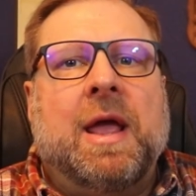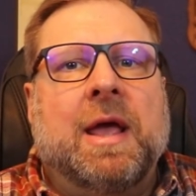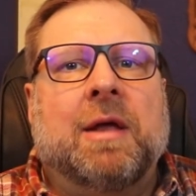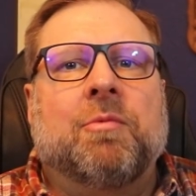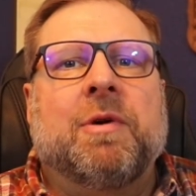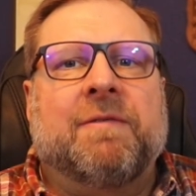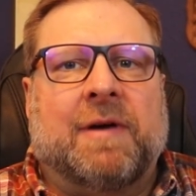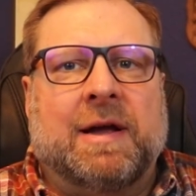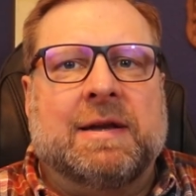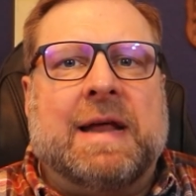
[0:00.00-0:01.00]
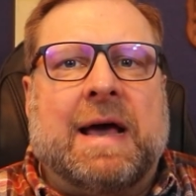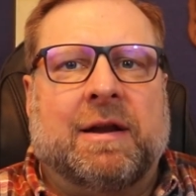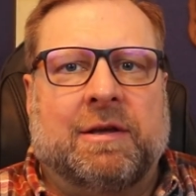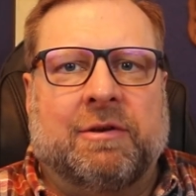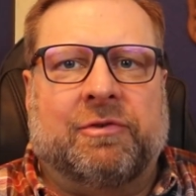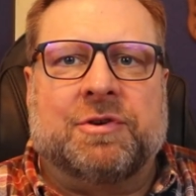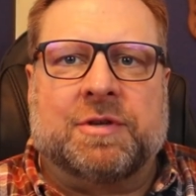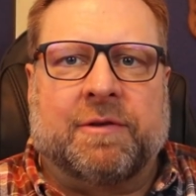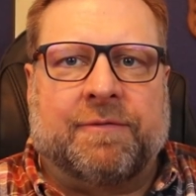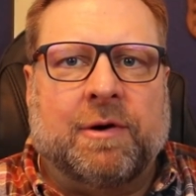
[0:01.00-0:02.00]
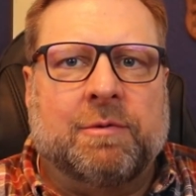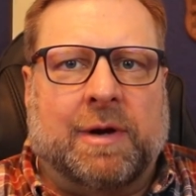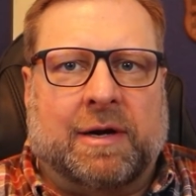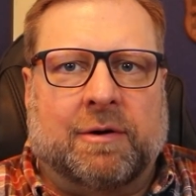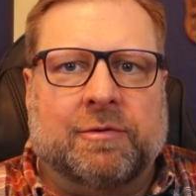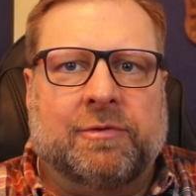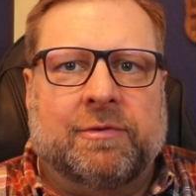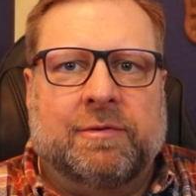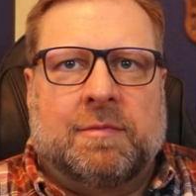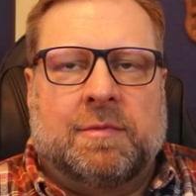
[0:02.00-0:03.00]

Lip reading: and we find data usage in the phone records,